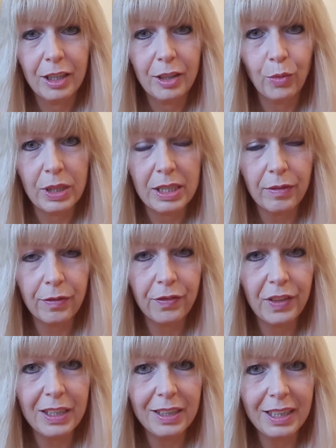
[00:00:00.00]
What does it
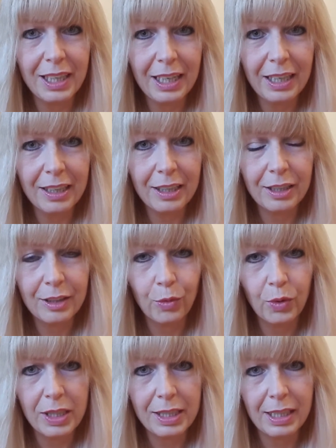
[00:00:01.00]
feel like?
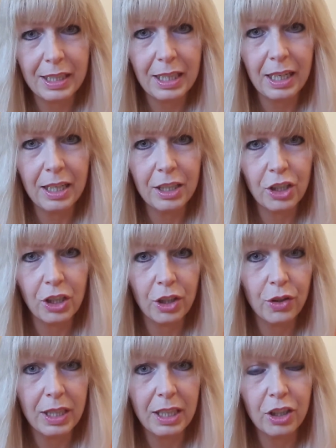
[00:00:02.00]
What is the touch? Are you
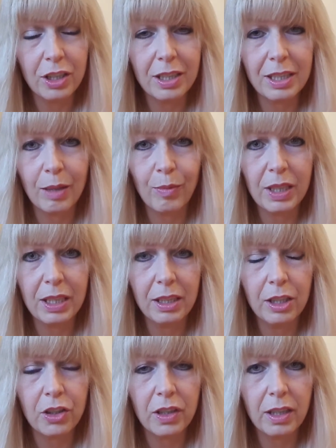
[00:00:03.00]
touching something in the
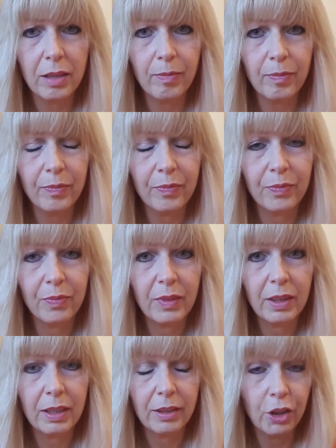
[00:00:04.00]
dream?
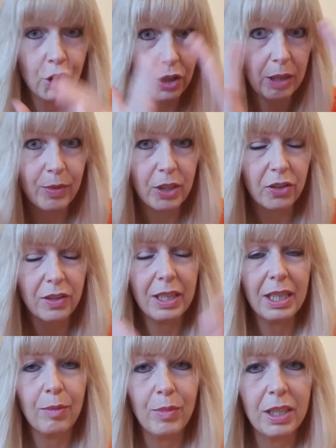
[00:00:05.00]
The
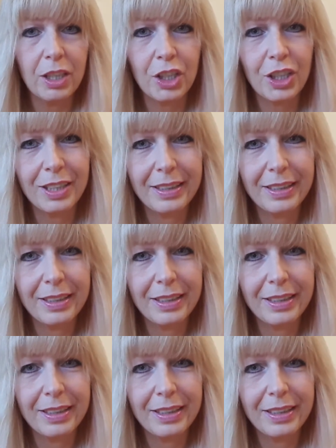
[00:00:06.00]
image.